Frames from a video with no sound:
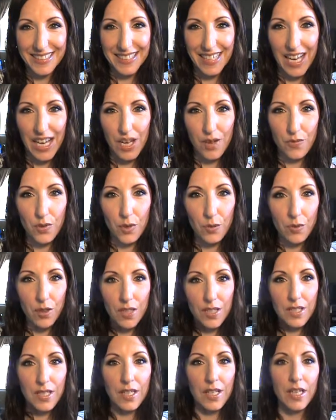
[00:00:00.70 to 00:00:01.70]
Hi
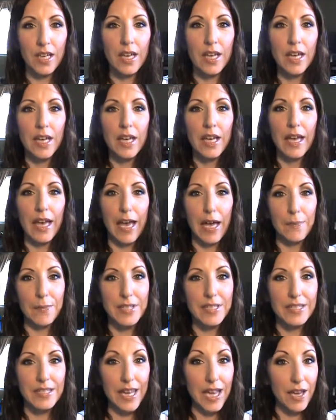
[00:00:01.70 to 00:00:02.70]
everyone, happy
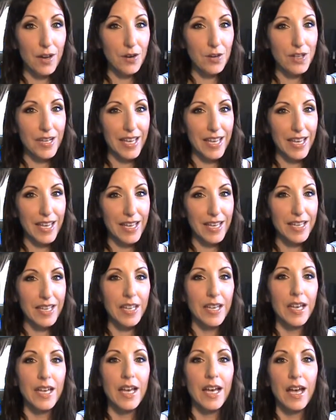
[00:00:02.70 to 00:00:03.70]
Saturday.
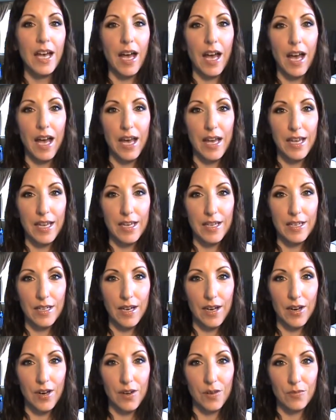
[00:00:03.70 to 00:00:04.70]
I
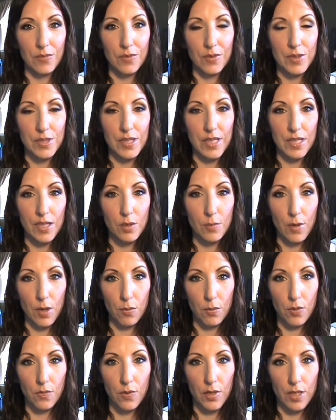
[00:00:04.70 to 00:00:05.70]
um, was thinking about
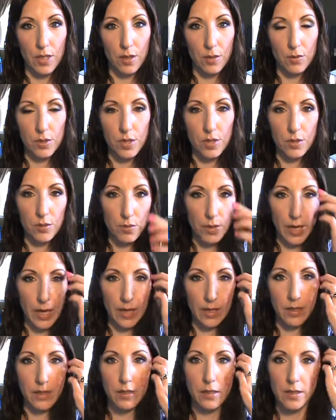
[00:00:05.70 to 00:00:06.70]
what video to do
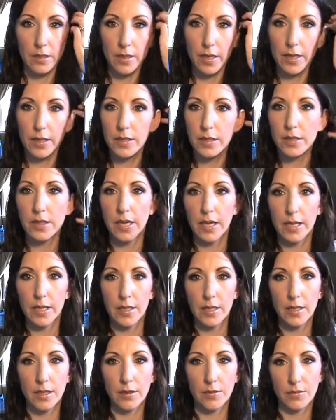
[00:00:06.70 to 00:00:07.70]
next, and I
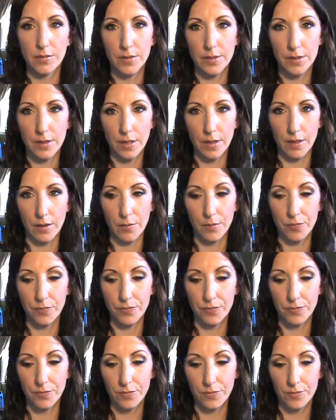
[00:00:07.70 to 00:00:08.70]
decided it was um,
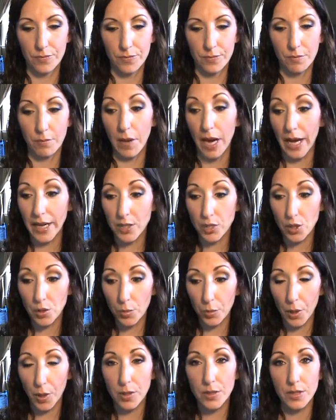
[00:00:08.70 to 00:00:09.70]
my two
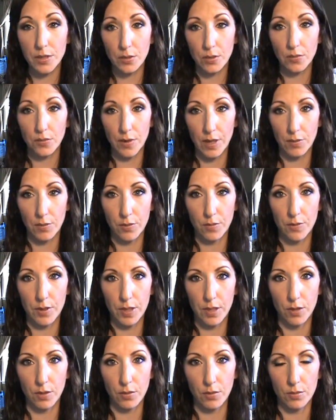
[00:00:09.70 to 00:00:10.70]
personal favorite
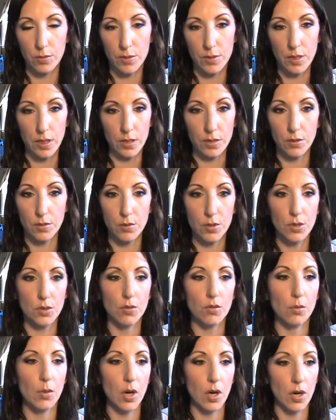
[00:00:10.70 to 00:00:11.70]
videos on
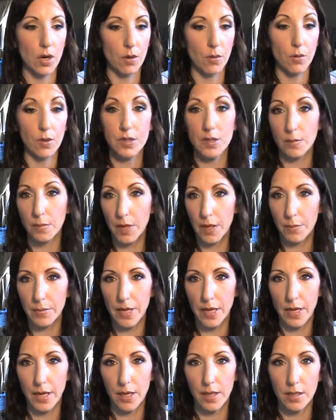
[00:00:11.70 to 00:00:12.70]
YouTube are What's in My
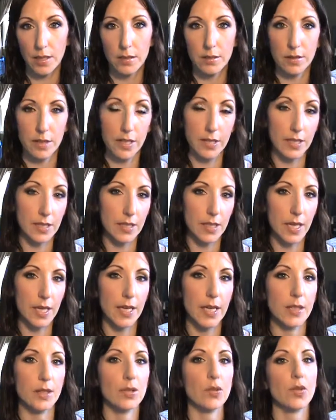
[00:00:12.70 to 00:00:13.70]
Bag. I did that
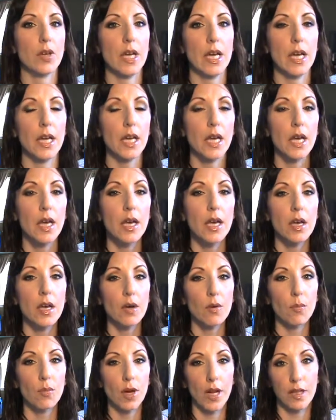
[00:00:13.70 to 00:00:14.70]
yesterday,
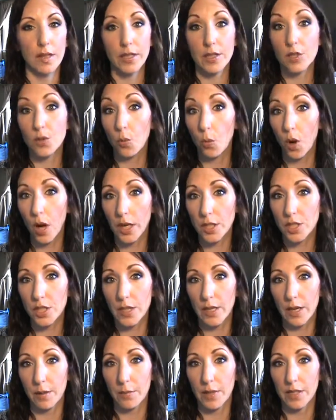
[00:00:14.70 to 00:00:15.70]
but I like to watch
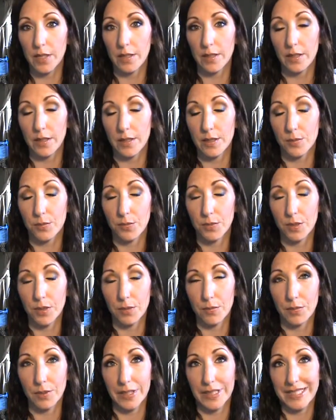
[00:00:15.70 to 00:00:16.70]
them. I think that's really,
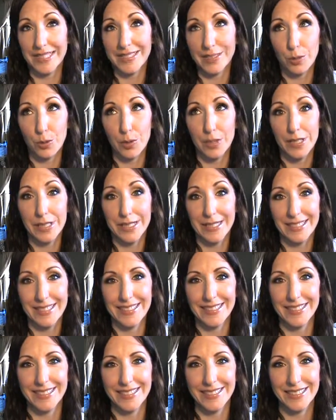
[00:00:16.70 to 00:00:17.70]
really
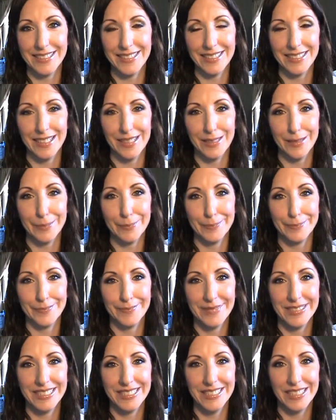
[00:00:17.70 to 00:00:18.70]
interesting. It's um,
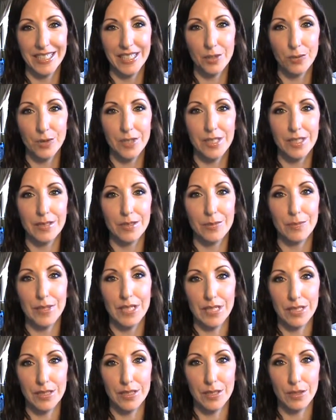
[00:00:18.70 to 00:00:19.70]
interesting to
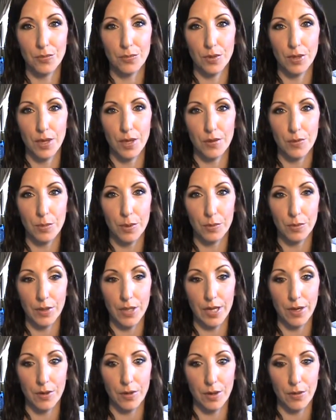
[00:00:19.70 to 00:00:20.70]
me to see what other people
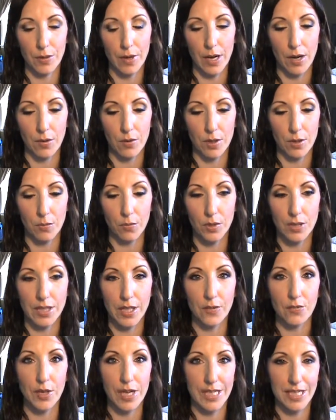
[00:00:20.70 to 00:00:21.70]
carry around and what
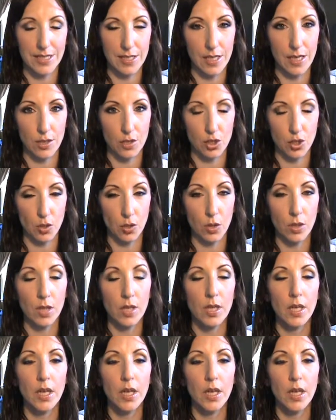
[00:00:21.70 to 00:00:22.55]
they find essential.